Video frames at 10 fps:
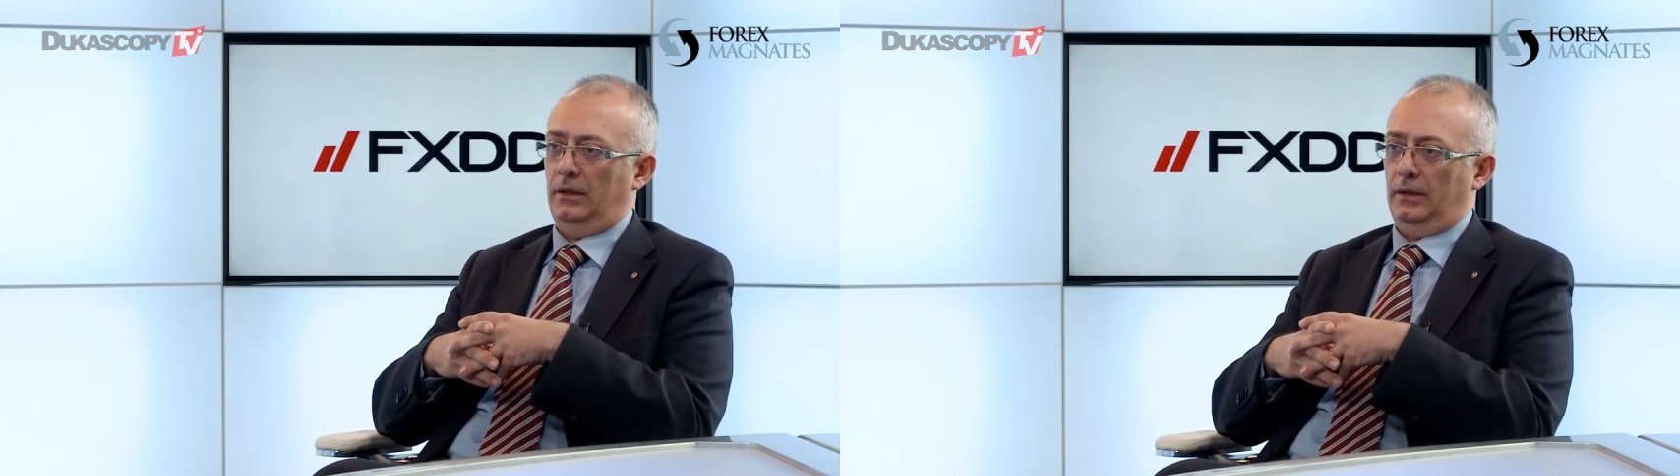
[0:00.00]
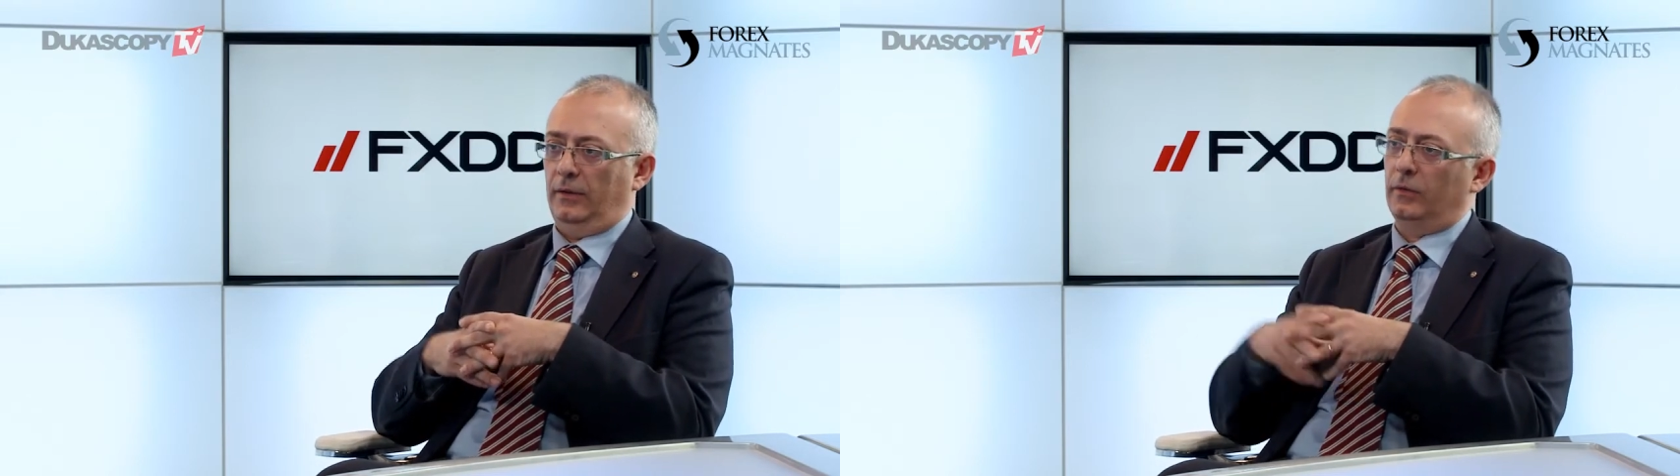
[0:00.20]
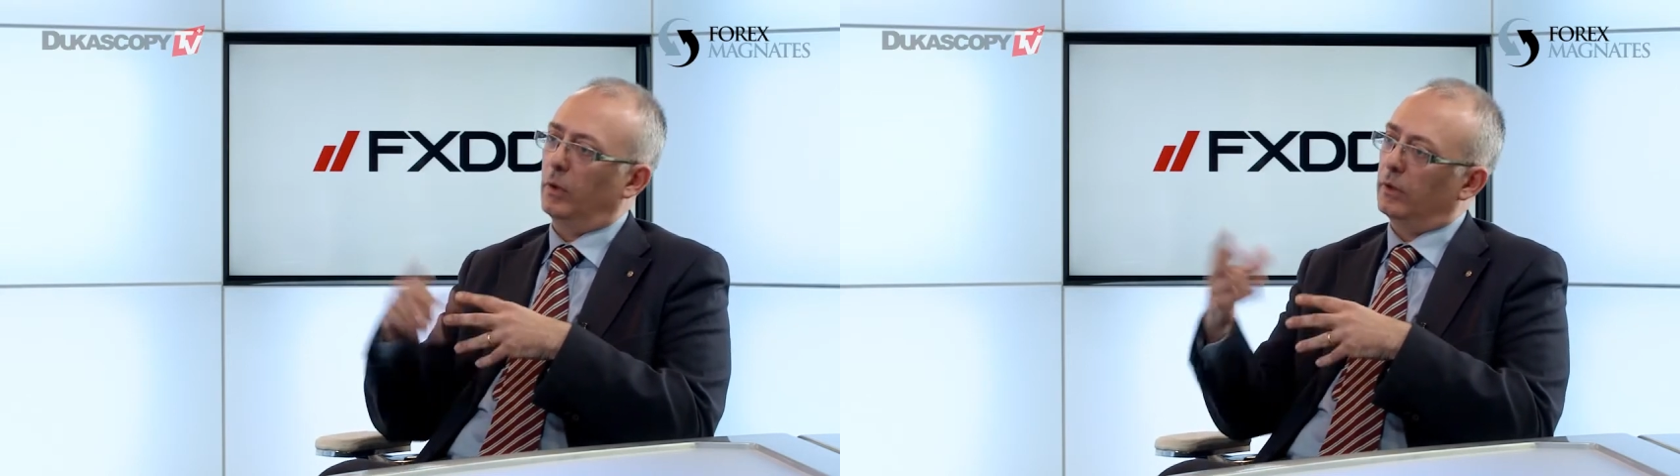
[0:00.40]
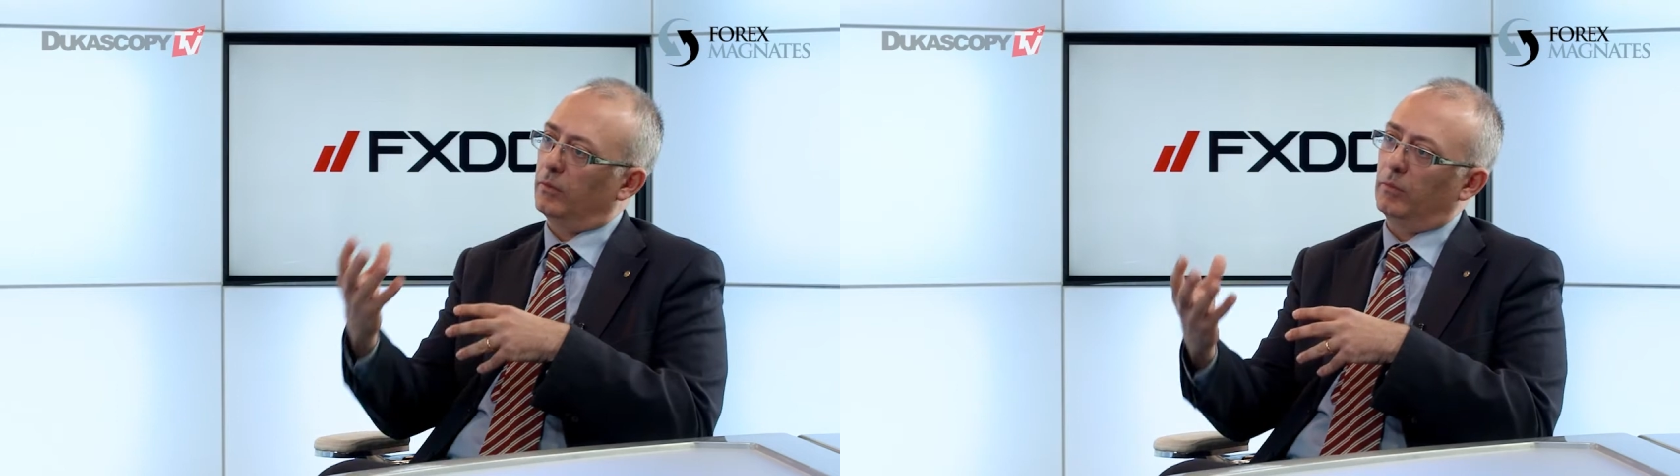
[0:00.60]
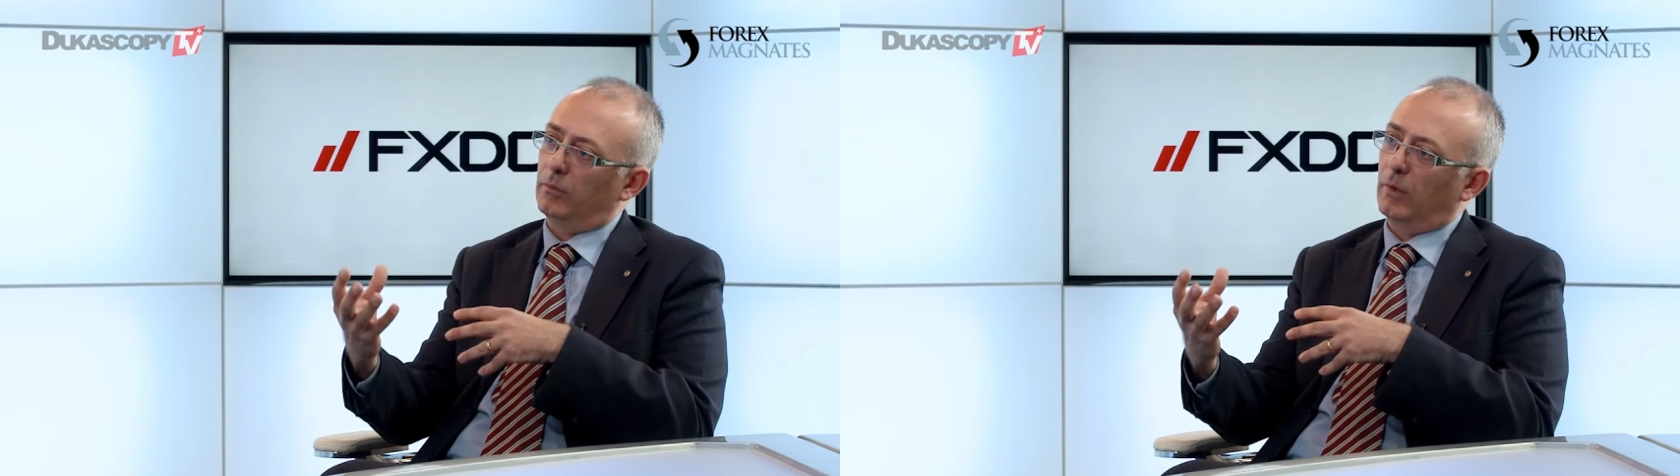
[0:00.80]
This is
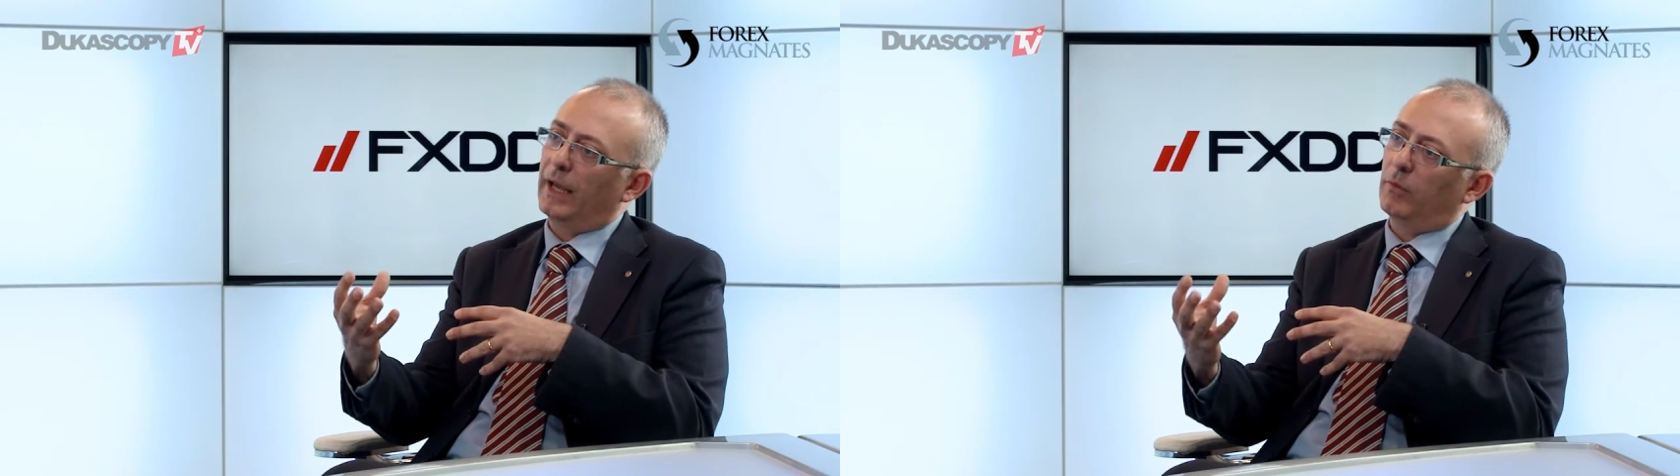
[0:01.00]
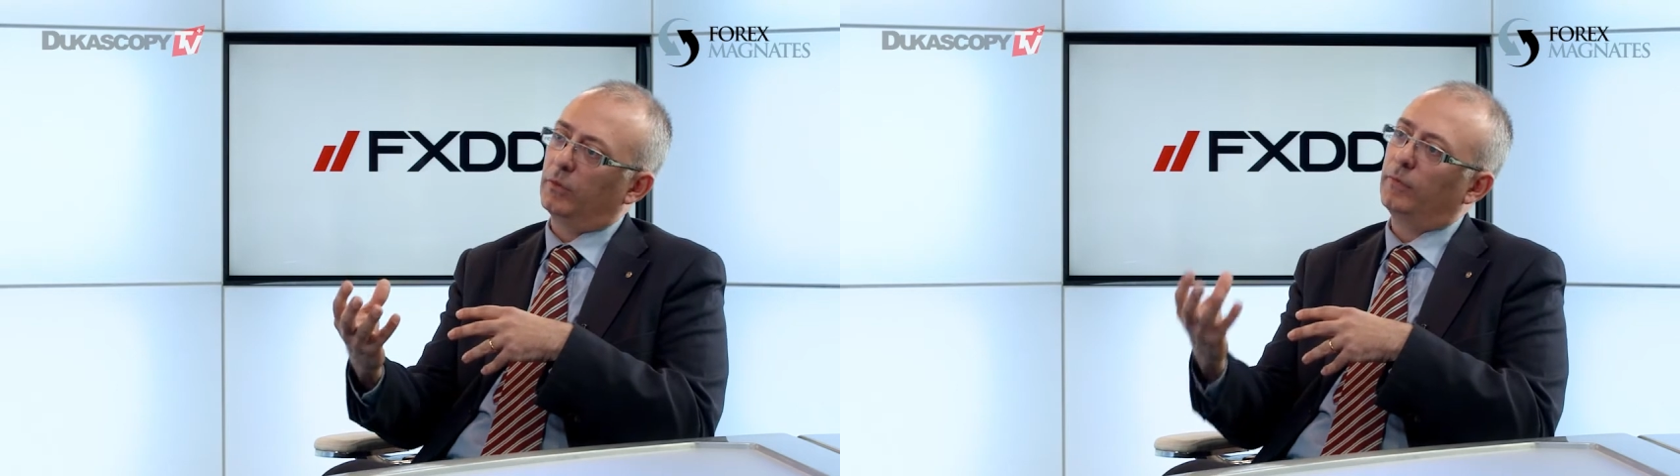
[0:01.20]
why I was